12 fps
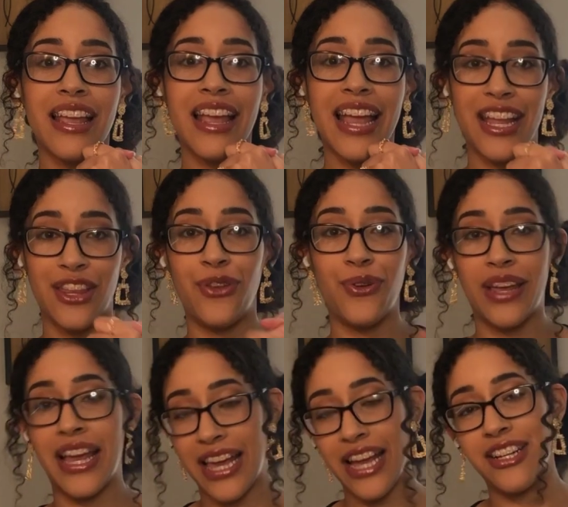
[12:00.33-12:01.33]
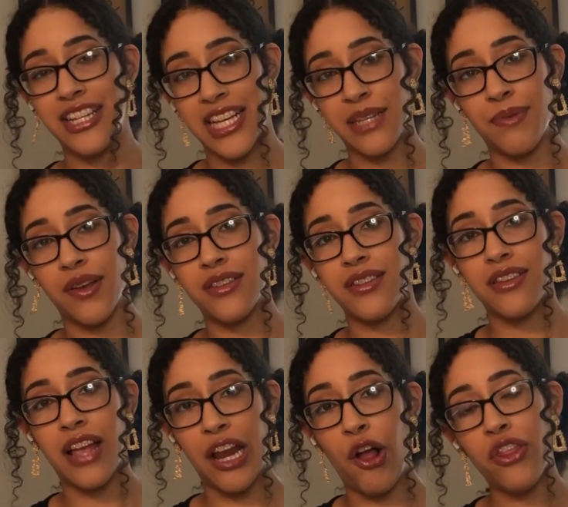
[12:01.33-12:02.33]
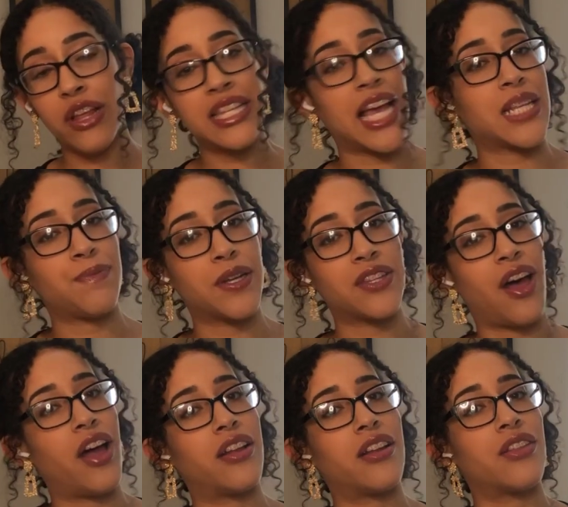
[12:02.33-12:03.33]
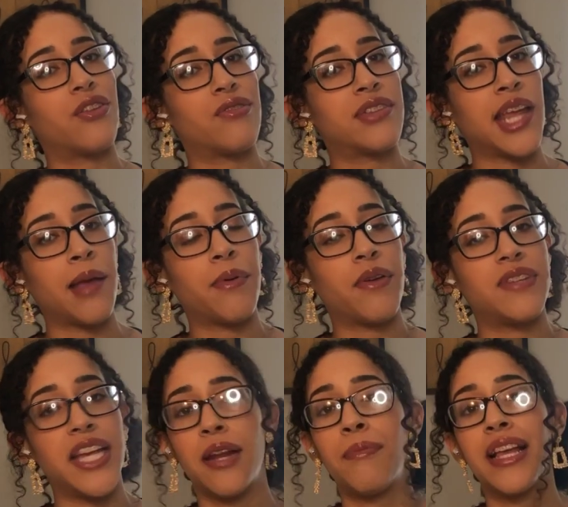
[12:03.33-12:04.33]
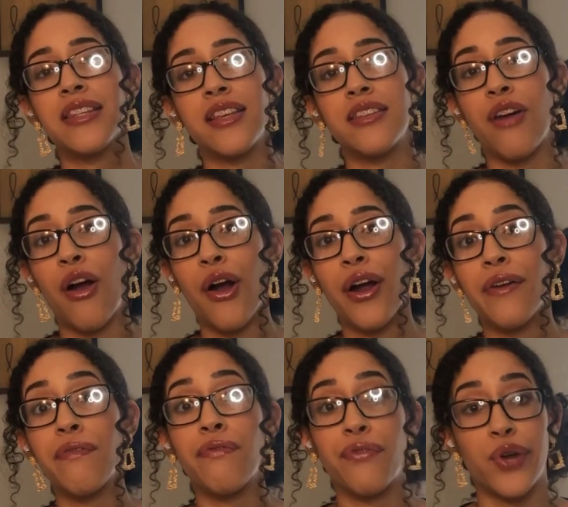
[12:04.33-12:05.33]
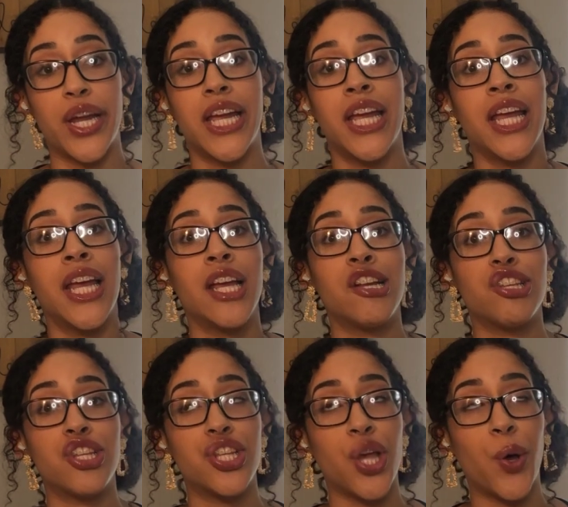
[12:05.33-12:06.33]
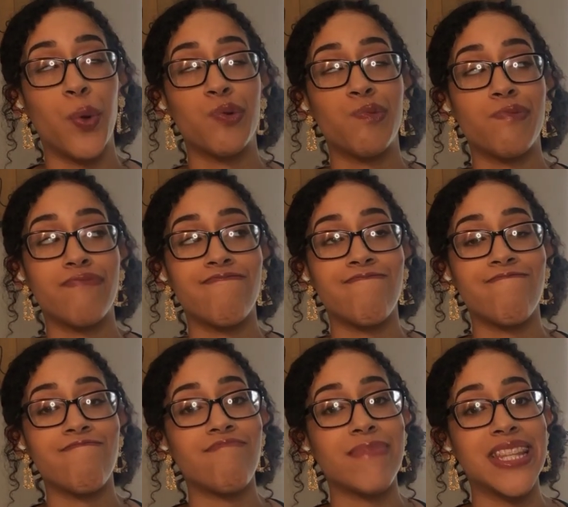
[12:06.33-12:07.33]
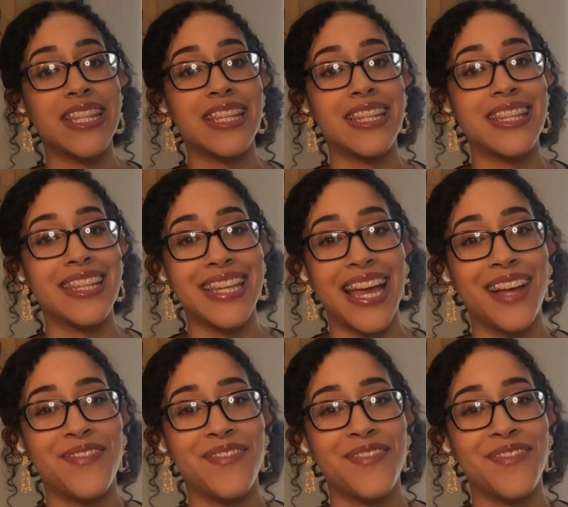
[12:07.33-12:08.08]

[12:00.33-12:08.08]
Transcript: and you can get your textbooks, and all the textbooks on those type of databases are free. So, yeah.